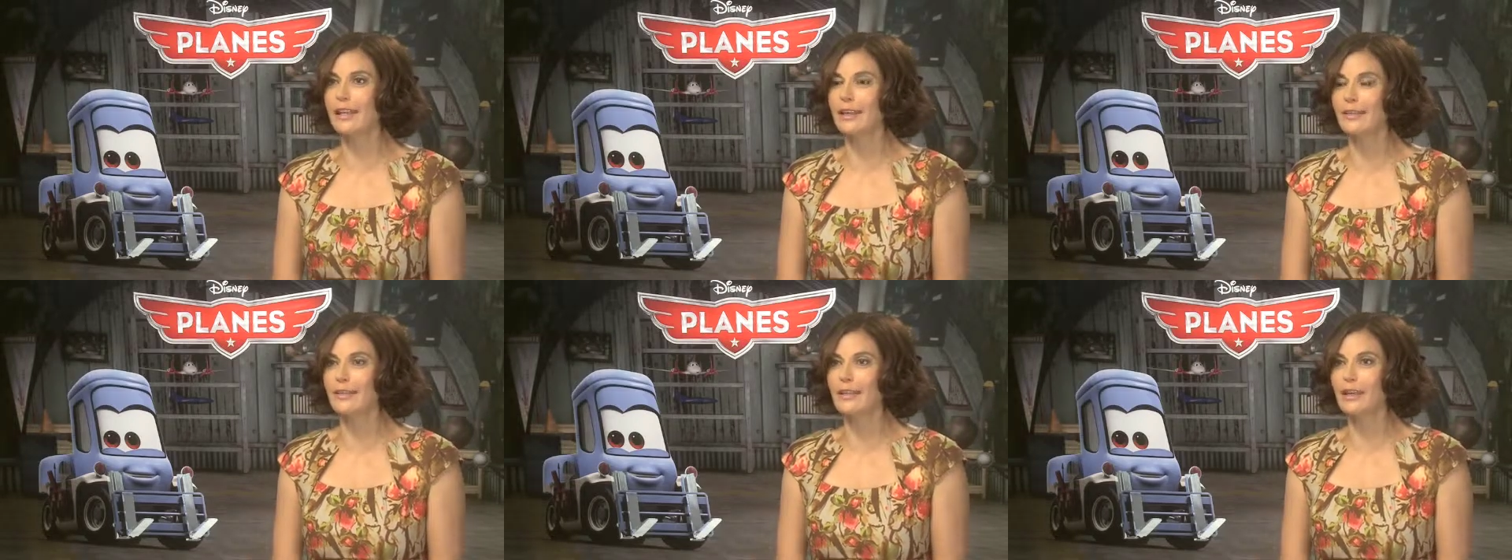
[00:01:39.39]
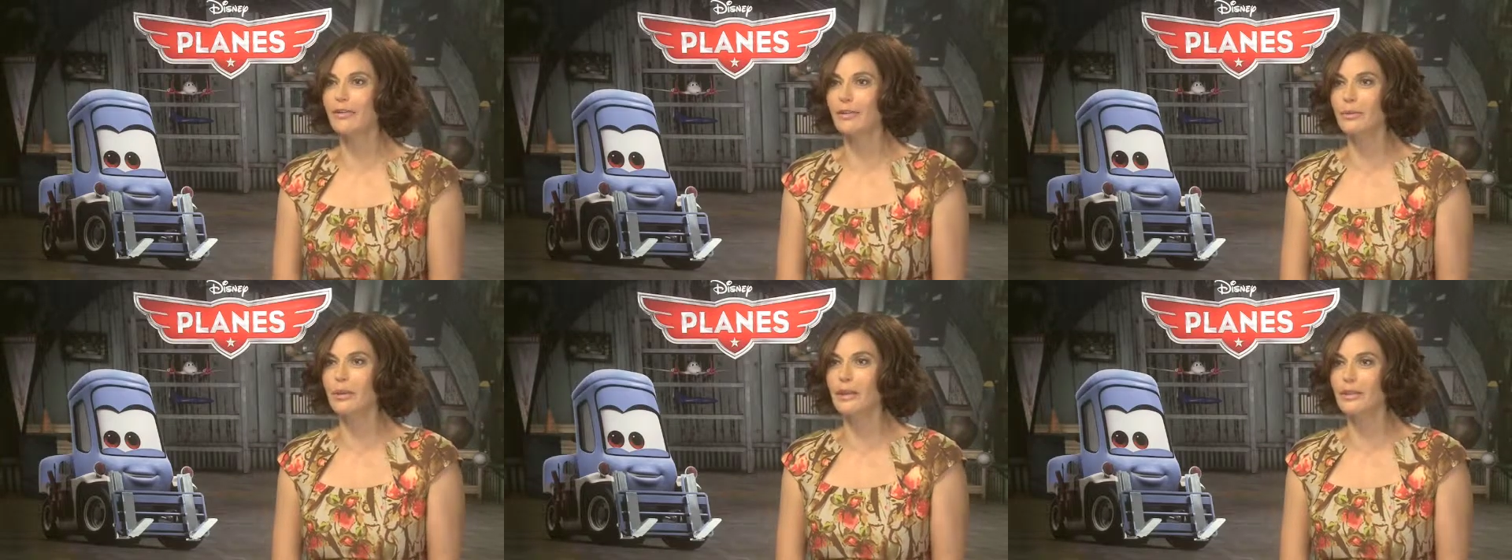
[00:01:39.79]
I think
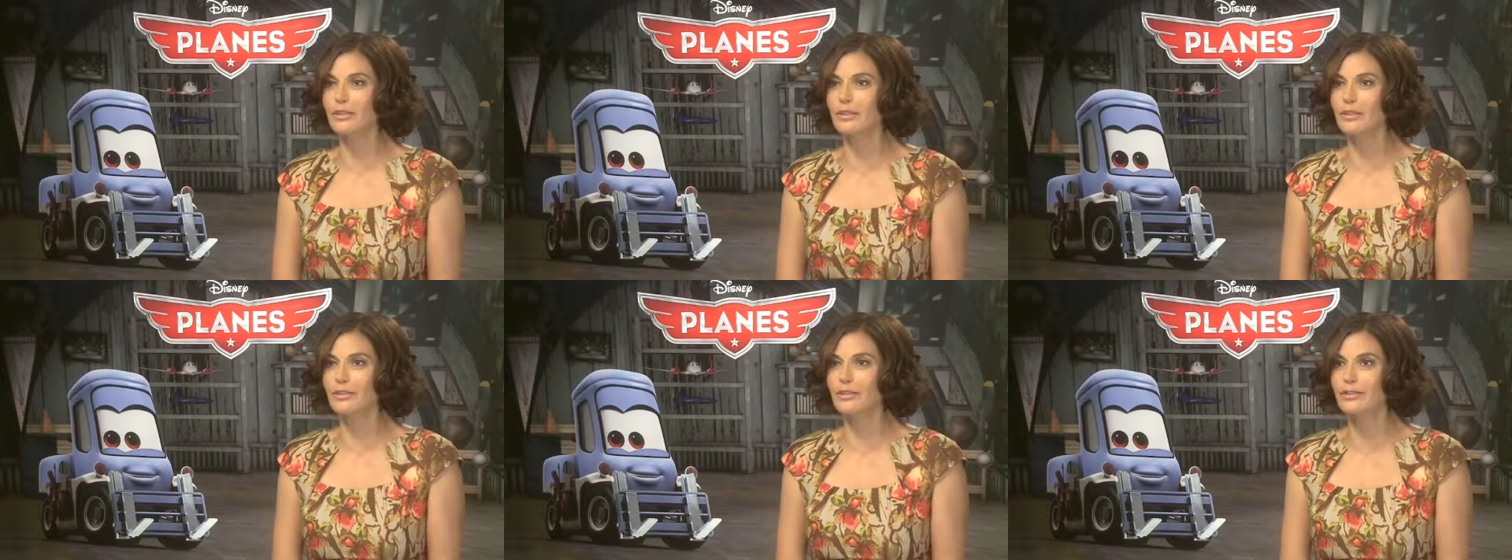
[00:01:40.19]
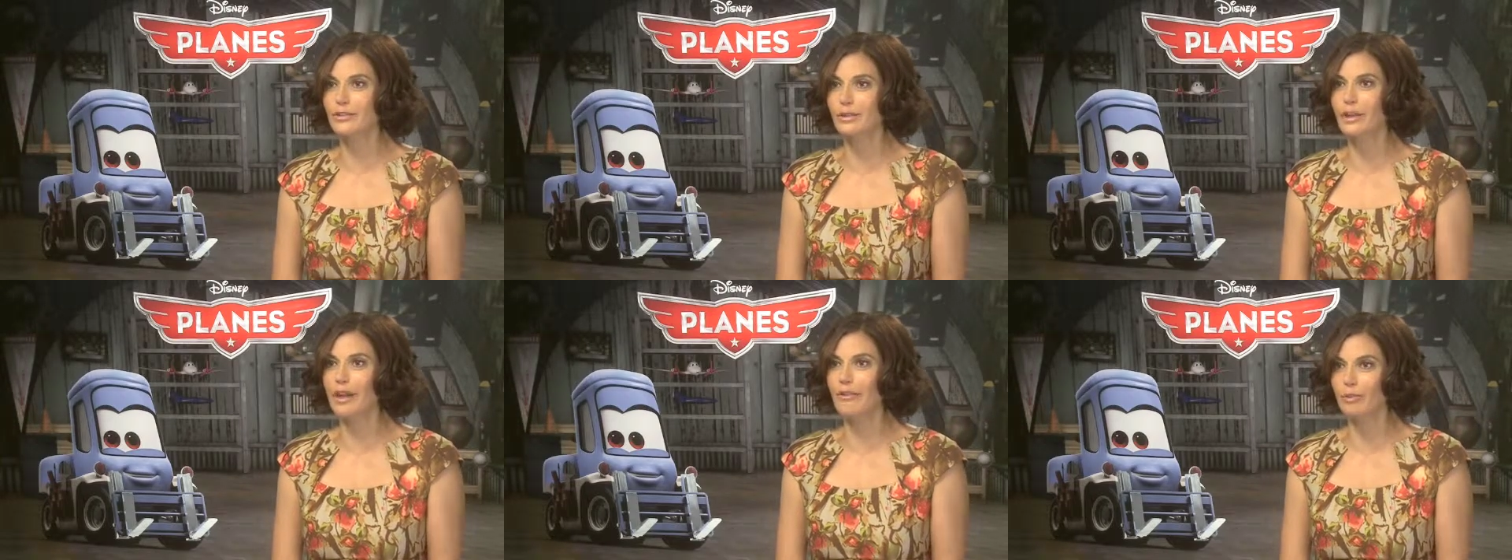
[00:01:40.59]
everybody
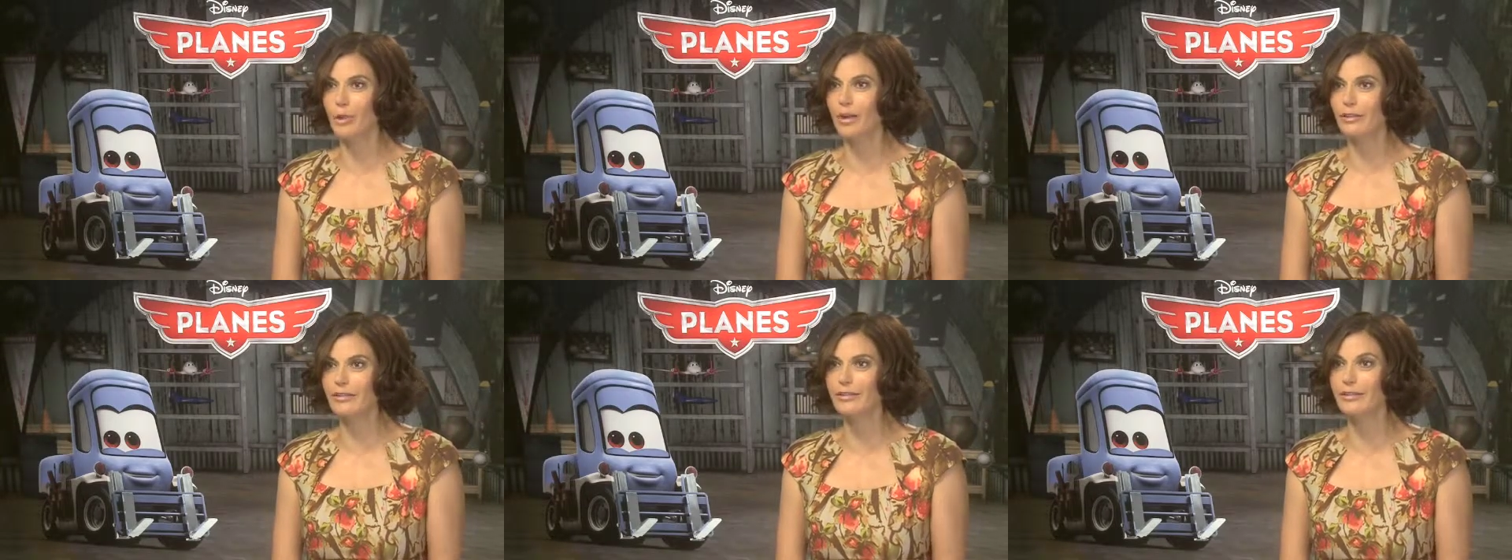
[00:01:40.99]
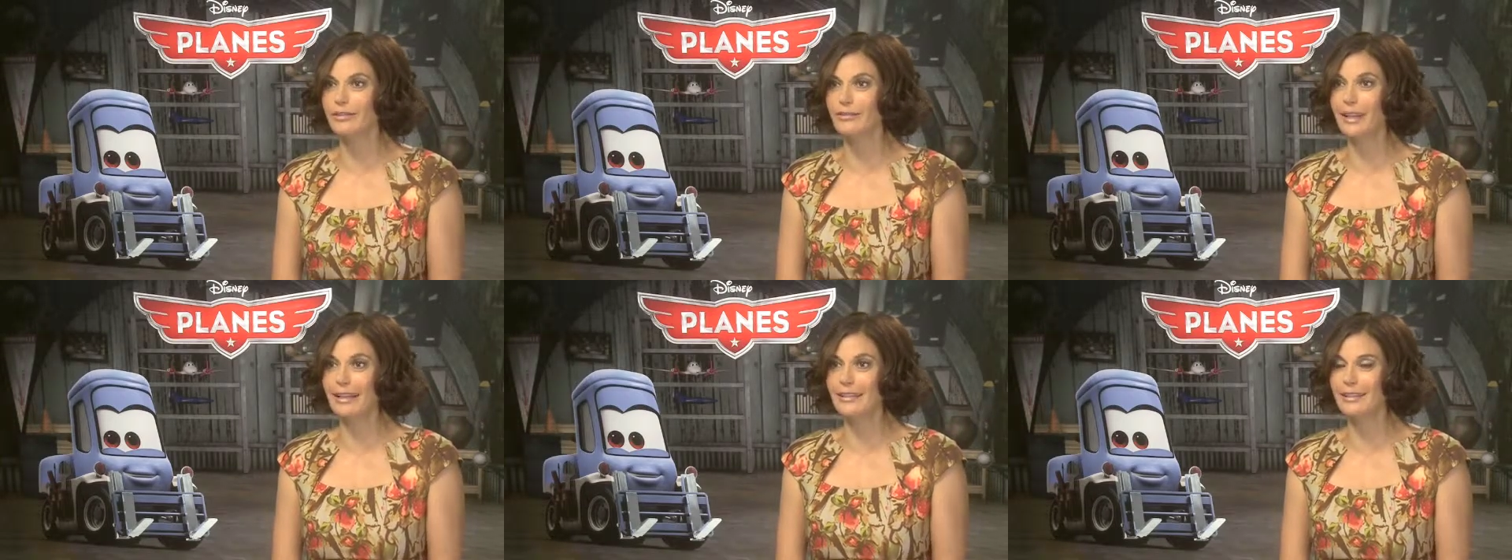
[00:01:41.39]
should have one
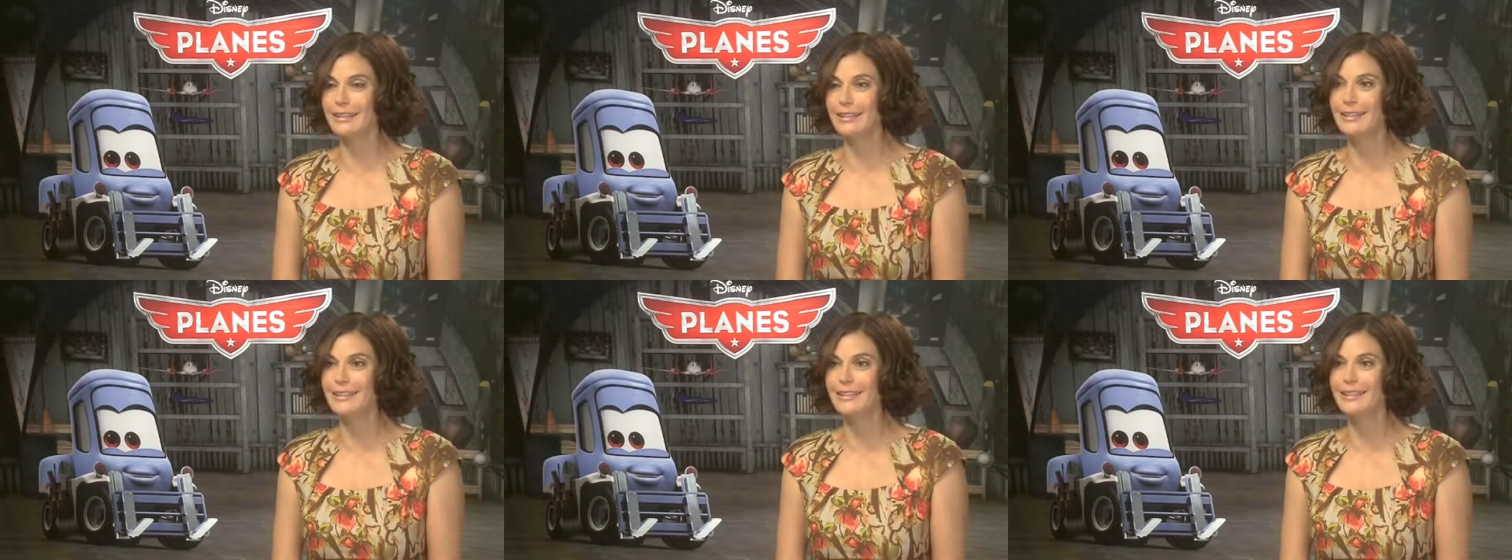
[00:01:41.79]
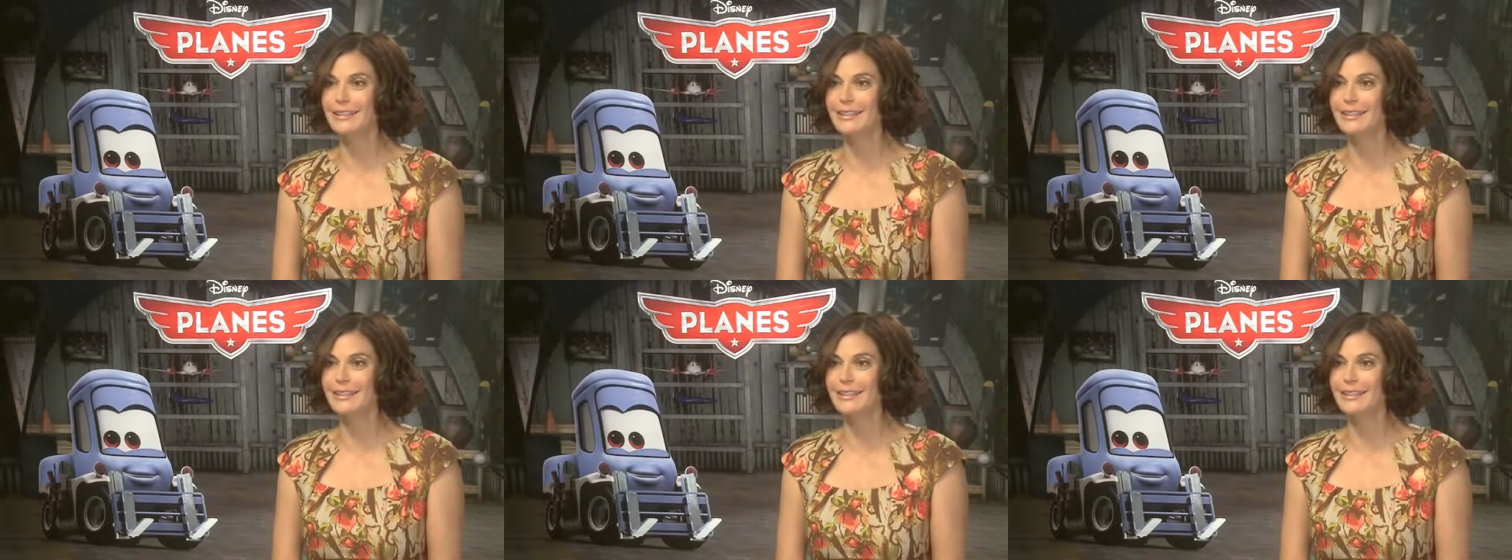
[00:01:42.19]
at least.